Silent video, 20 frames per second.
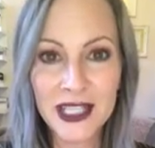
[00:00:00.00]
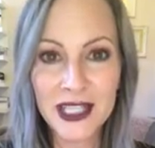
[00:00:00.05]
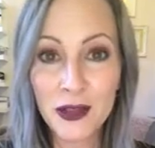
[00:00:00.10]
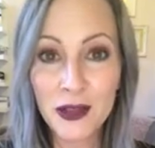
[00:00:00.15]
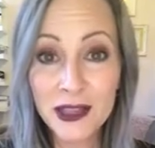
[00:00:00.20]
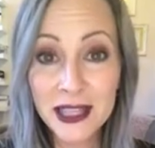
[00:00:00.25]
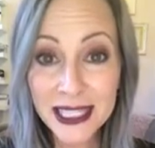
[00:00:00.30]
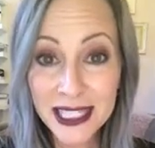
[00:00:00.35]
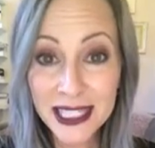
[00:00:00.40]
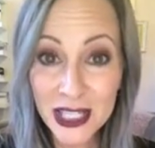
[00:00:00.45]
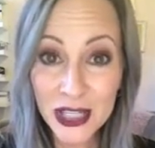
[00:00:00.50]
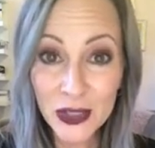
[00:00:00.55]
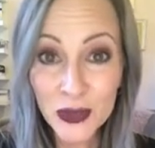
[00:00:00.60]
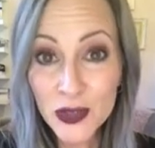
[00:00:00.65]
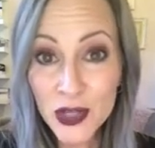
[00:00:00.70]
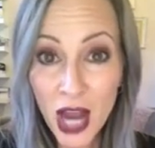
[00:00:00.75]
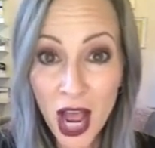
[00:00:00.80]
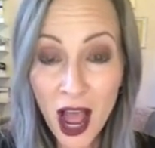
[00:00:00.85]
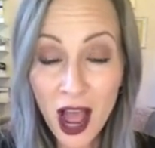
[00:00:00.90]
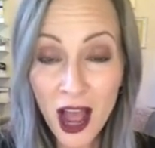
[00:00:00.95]
So this
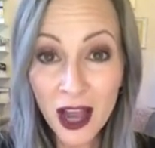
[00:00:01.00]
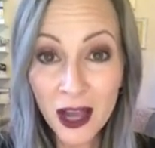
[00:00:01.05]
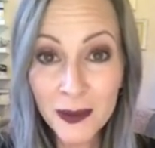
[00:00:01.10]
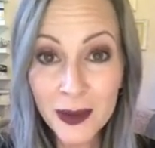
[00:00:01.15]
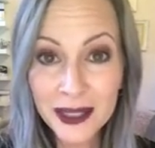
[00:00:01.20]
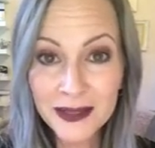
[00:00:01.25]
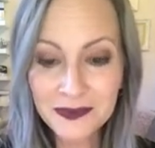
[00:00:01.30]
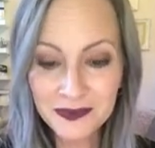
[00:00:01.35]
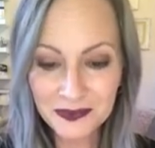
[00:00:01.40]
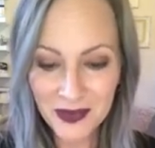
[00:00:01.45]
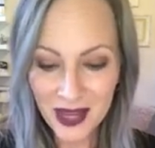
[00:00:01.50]
new job